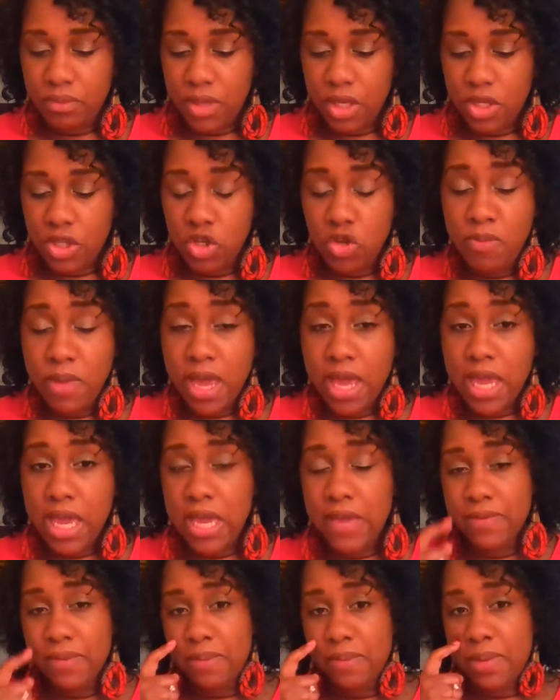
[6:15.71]
You may
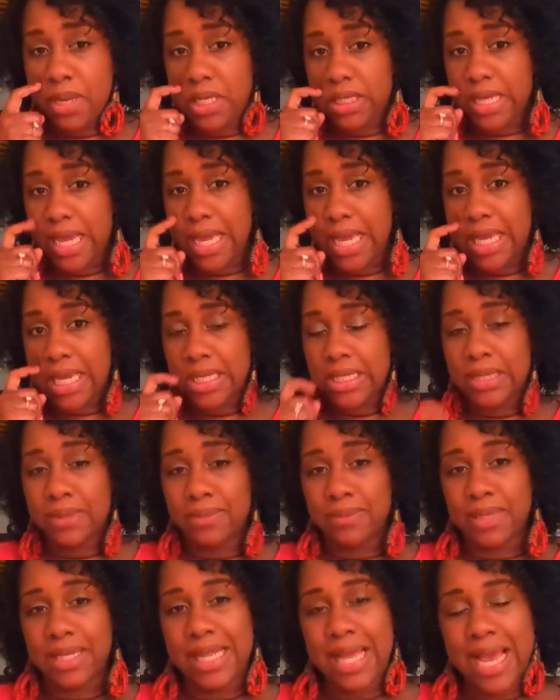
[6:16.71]
even be taking
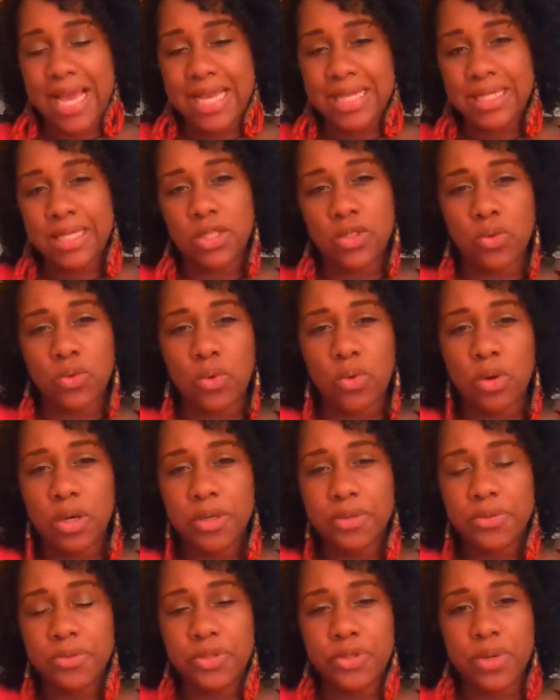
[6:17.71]
some classes
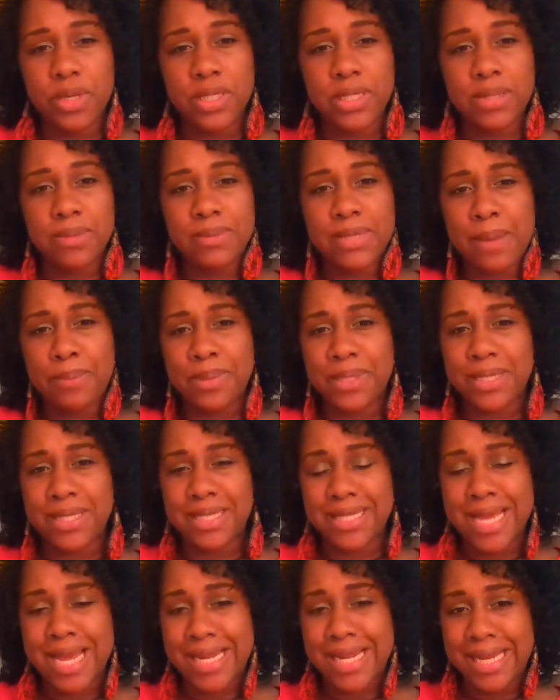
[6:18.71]
or doing some type of
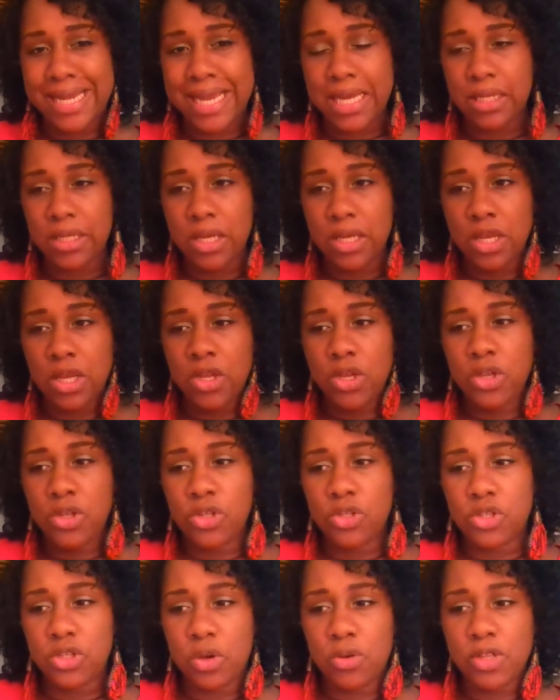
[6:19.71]
studying
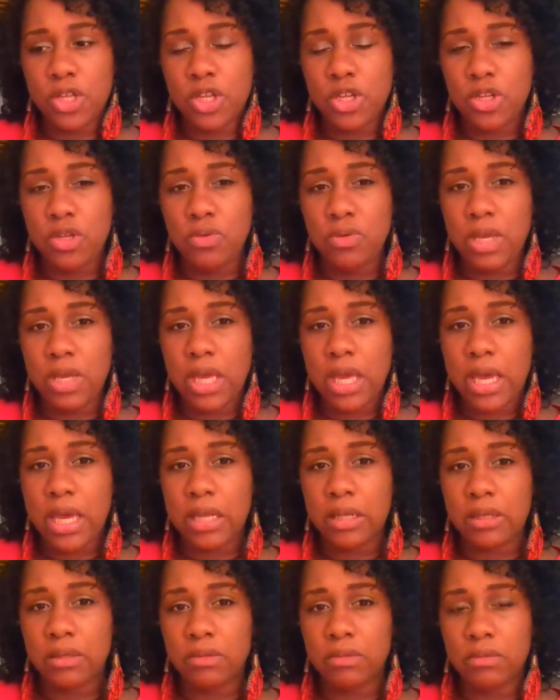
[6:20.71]
so that you
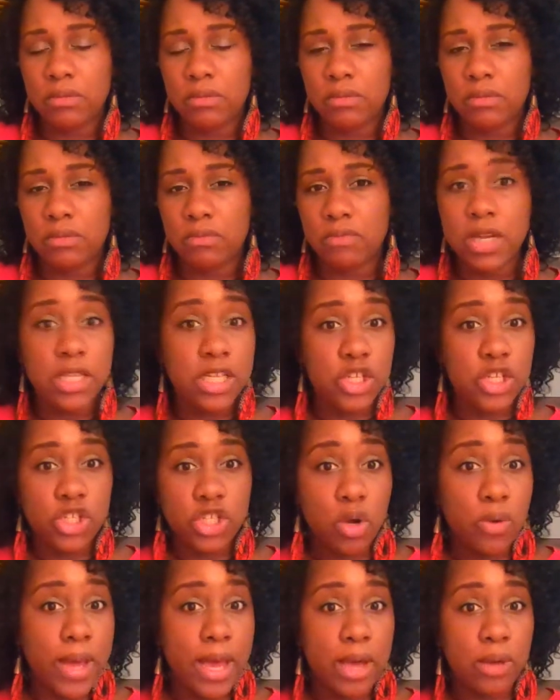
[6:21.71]
can really
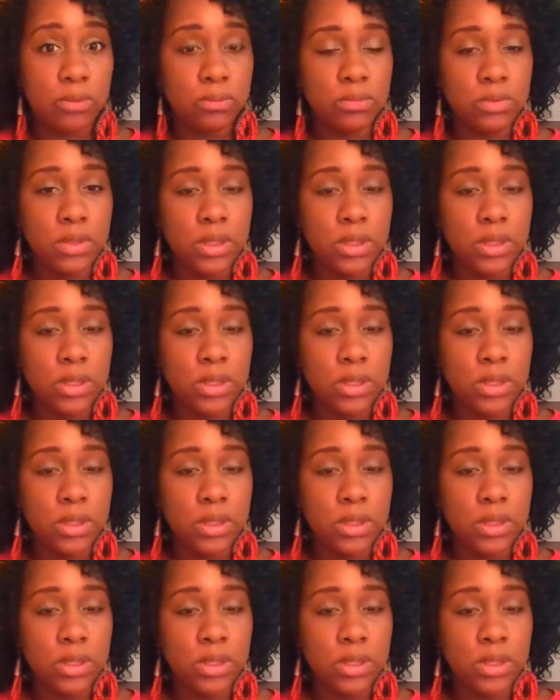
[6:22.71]
show out,